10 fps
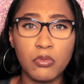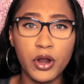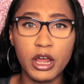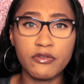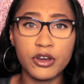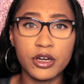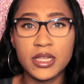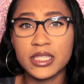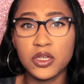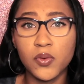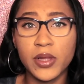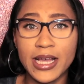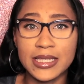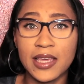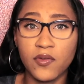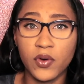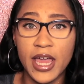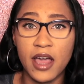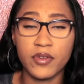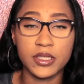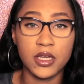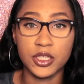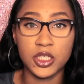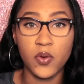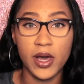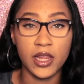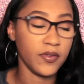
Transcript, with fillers: whatever. It's still relaxing. You want to have this on, so I